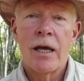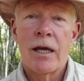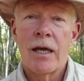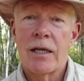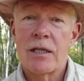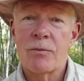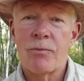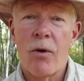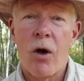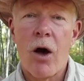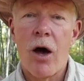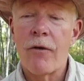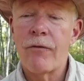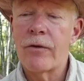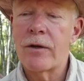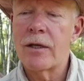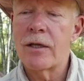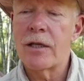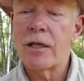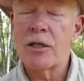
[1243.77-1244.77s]
as
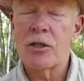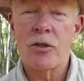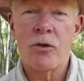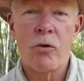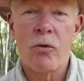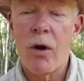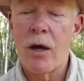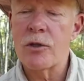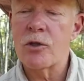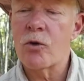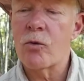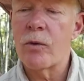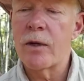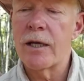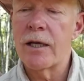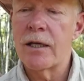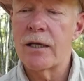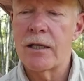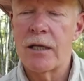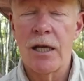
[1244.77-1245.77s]
often and as
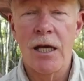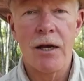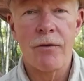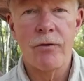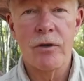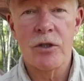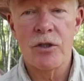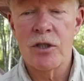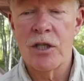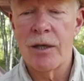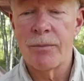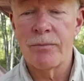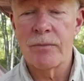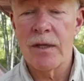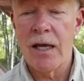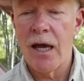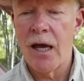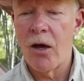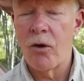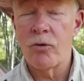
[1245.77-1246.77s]
cross-grain, and every tip
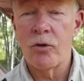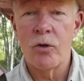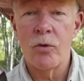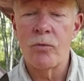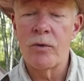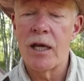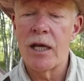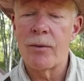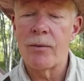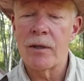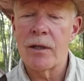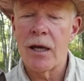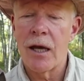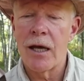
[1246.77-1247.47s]
down, you name it,